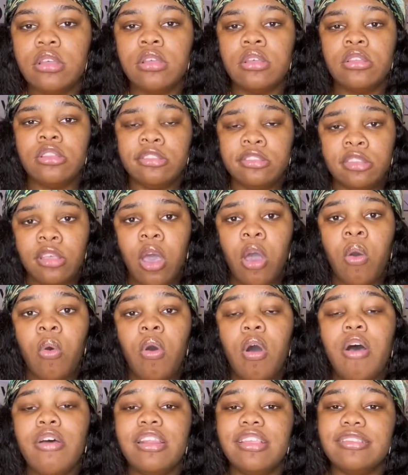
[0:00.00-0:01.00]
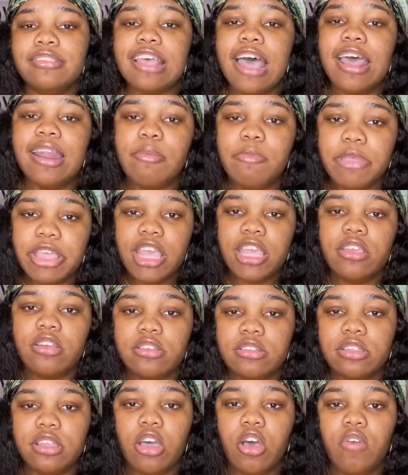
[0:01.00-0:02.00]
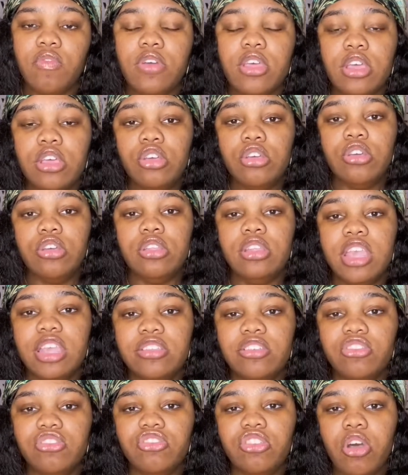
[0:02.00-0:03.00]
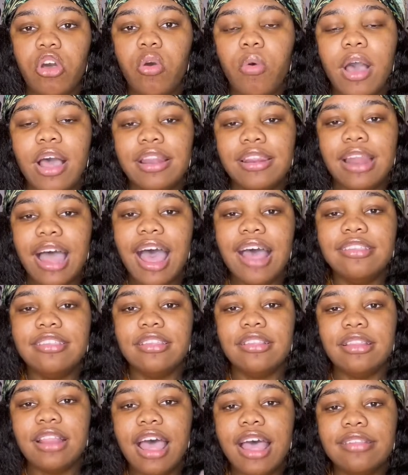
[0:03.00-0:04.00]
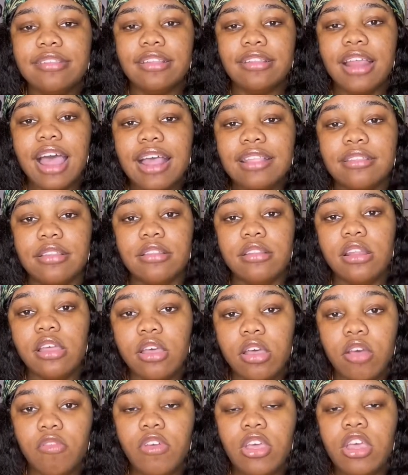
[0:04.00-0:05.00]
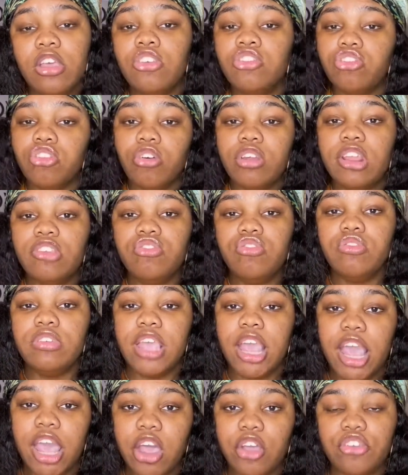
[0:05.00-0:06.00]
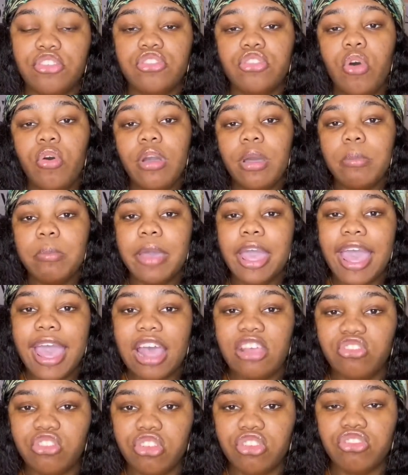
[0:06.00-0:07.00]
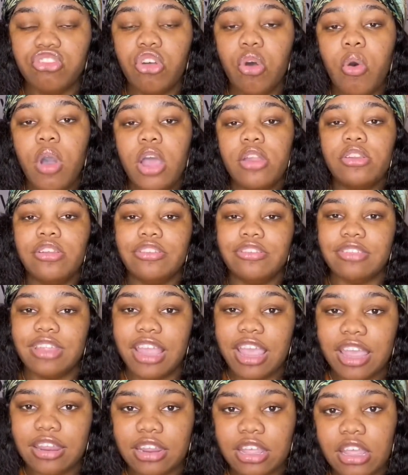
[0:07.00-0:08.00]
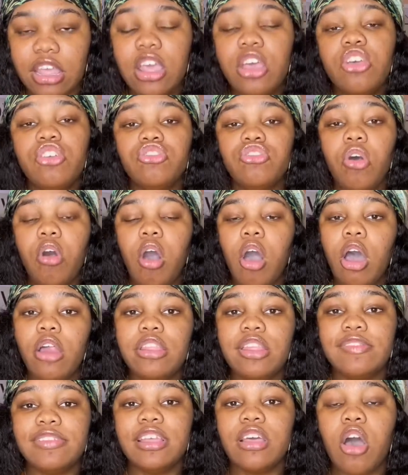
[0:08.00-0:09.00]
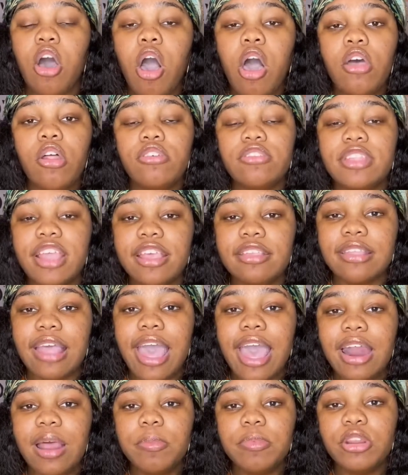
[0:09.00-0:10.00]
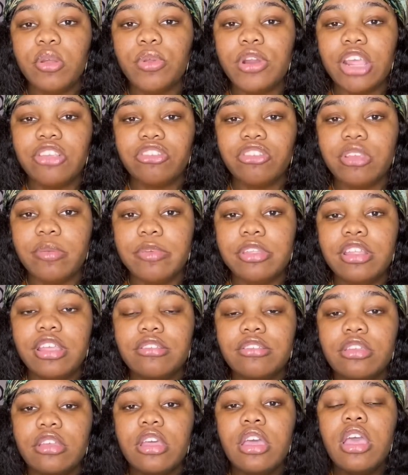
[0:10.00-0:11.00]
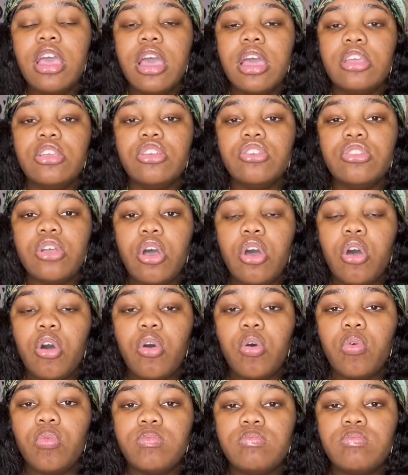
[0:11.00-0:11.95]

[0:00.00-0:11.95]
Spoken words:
So on the side of being yourself, you need to show lots and lots and lots of love. Show that you care. Show compassion. Show understanding. Show all the different things. All those things add up in a relationship. You need to, you know,